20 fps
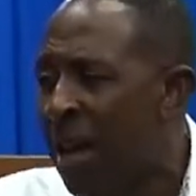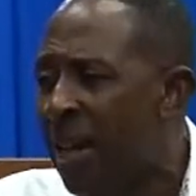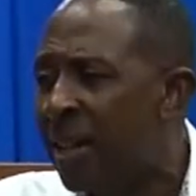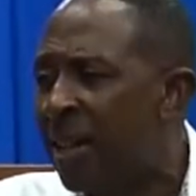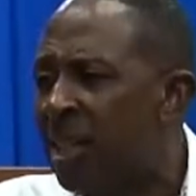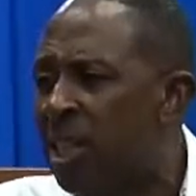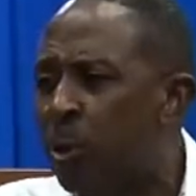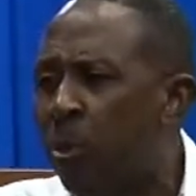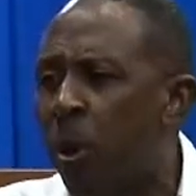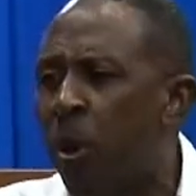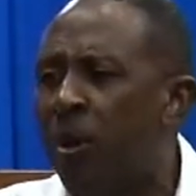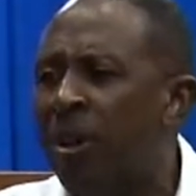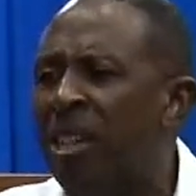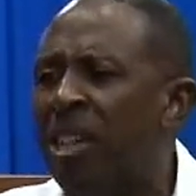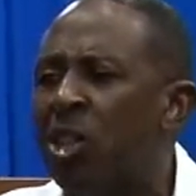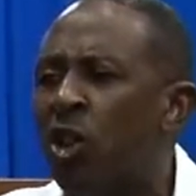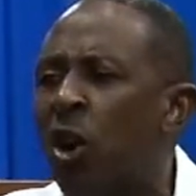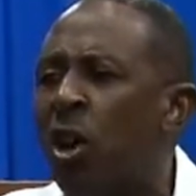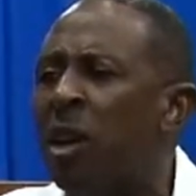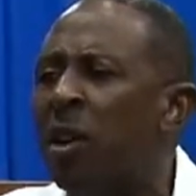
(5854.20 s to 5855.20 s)
the spirit
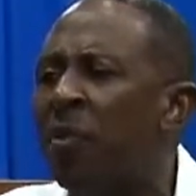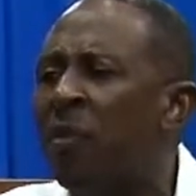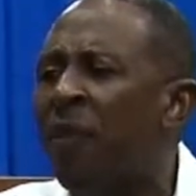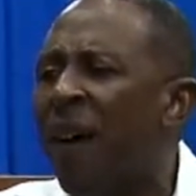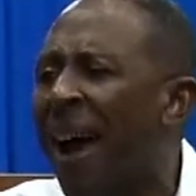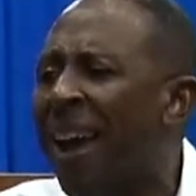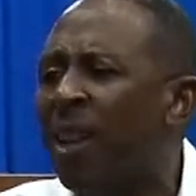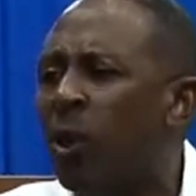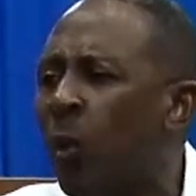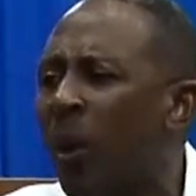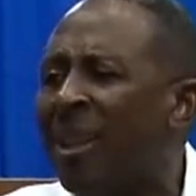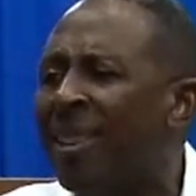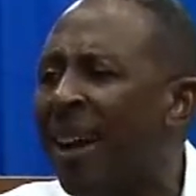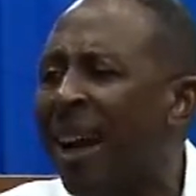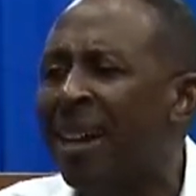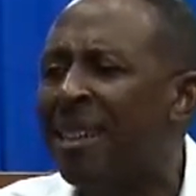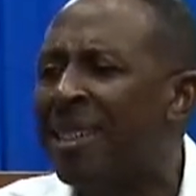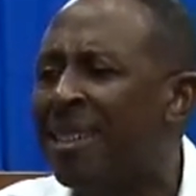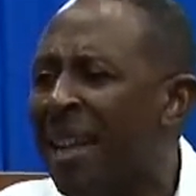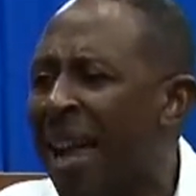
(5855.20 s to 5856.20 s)
is going to fight what
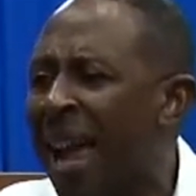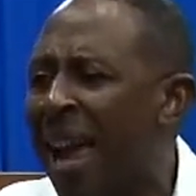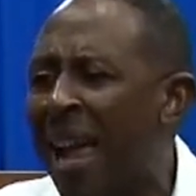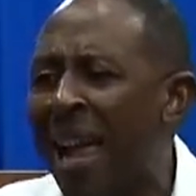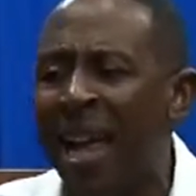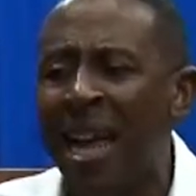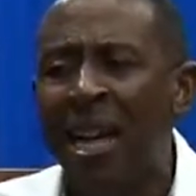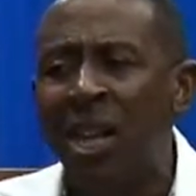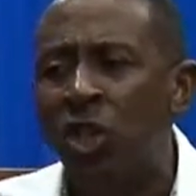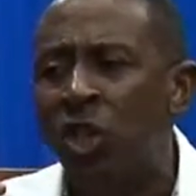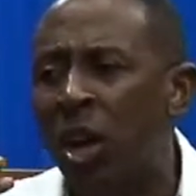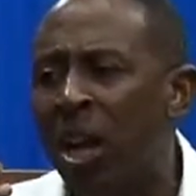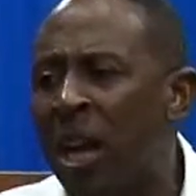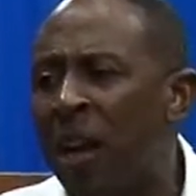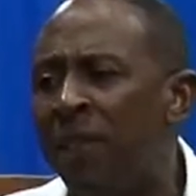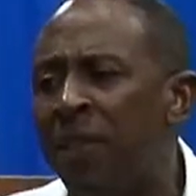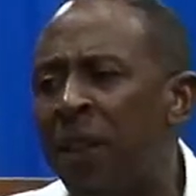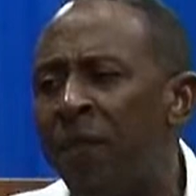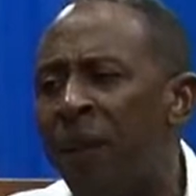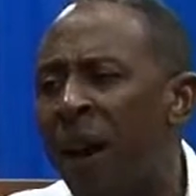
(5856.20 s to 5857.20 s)
I say. So
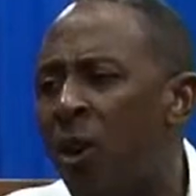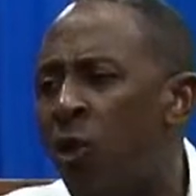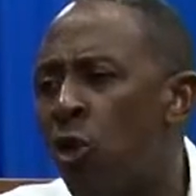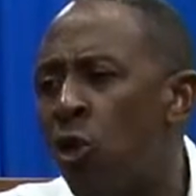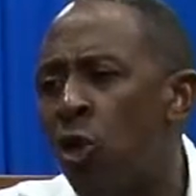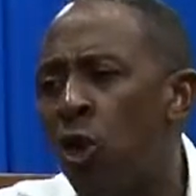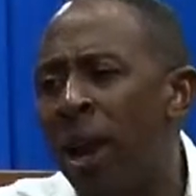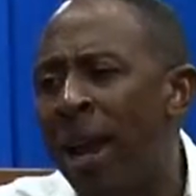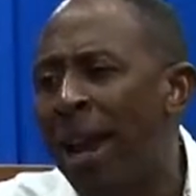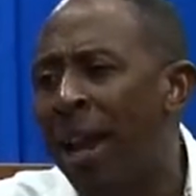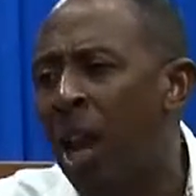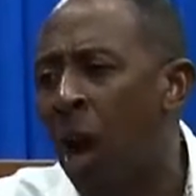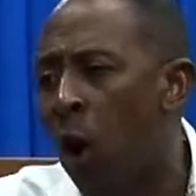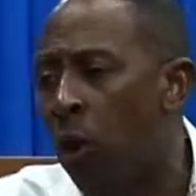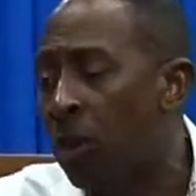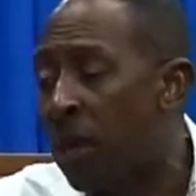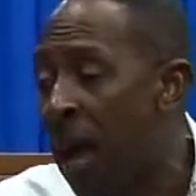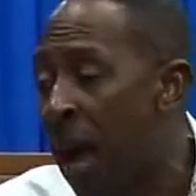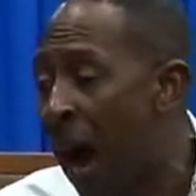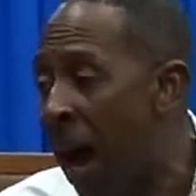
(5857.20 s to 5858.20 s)
even if I reel
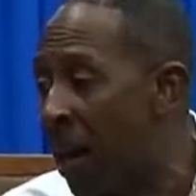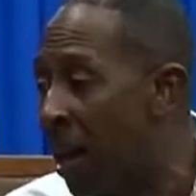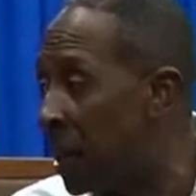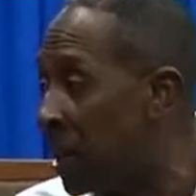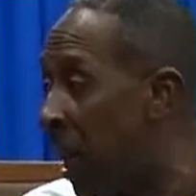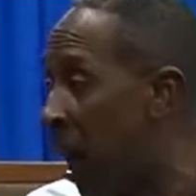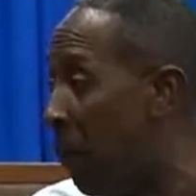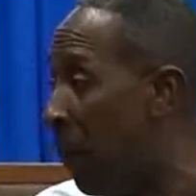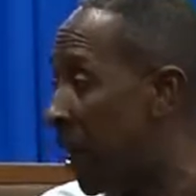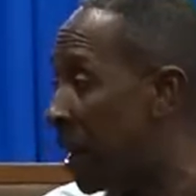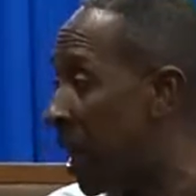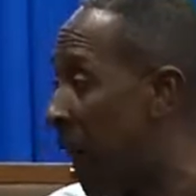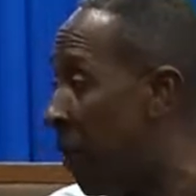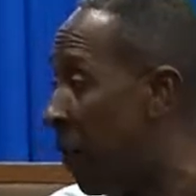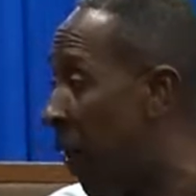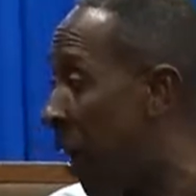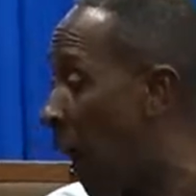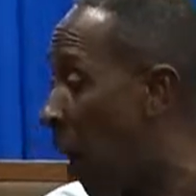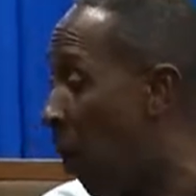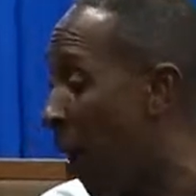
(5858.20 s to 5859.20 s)
out, another matter of
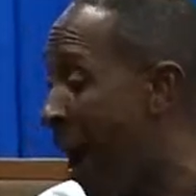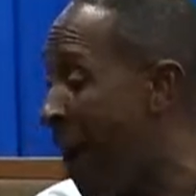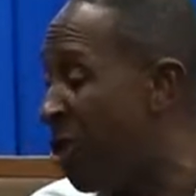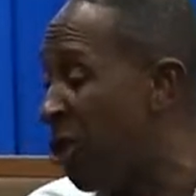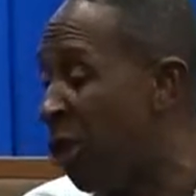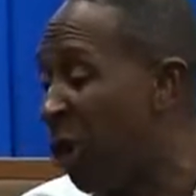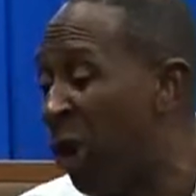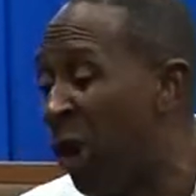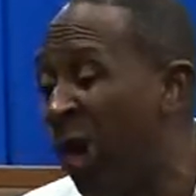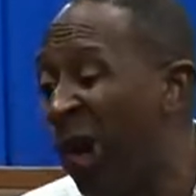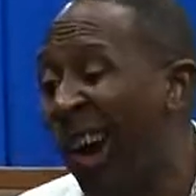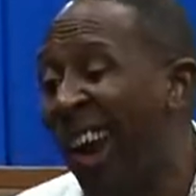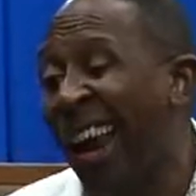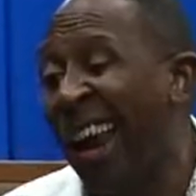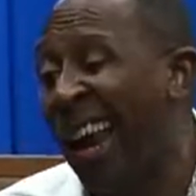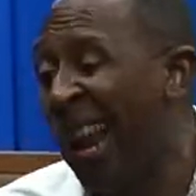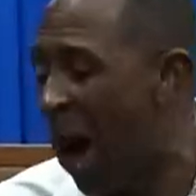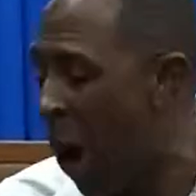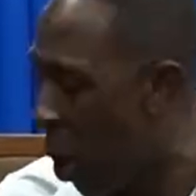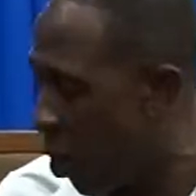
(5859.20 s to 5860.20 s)
fact, I'm going to
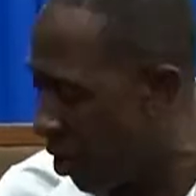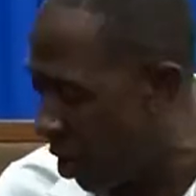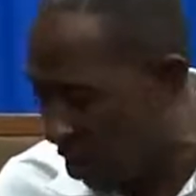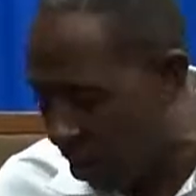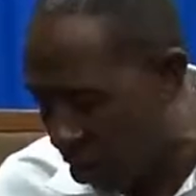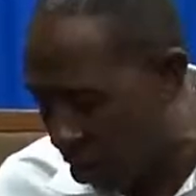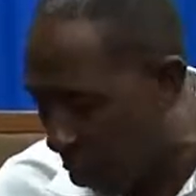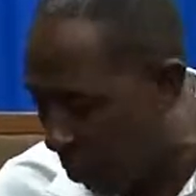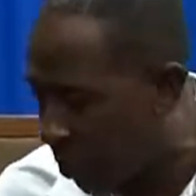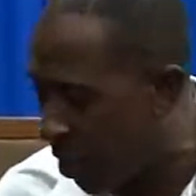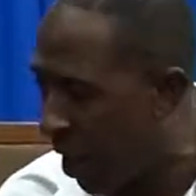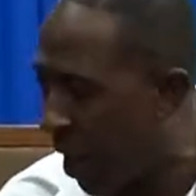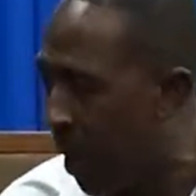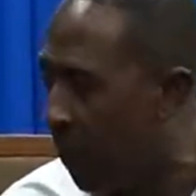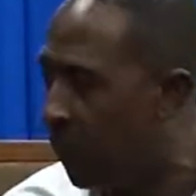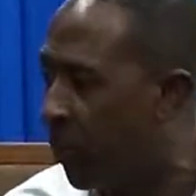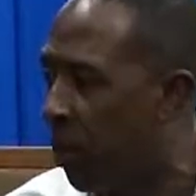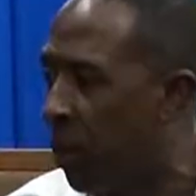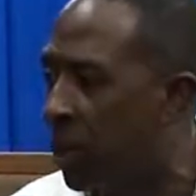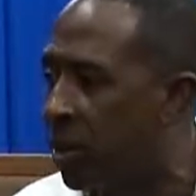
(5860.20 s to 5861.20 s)
reel out the scripture
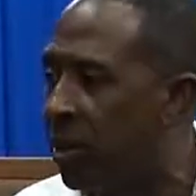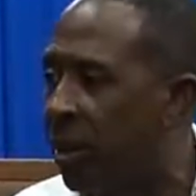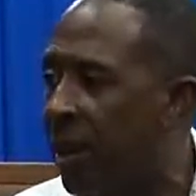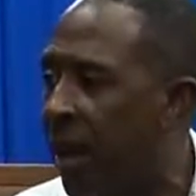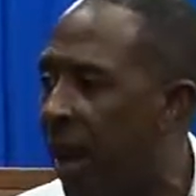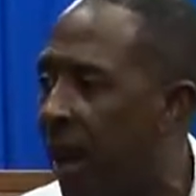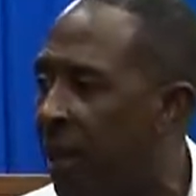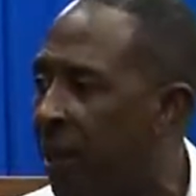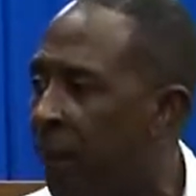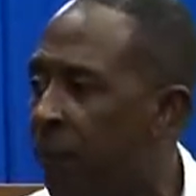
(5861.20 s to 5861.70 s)
them to you tonight.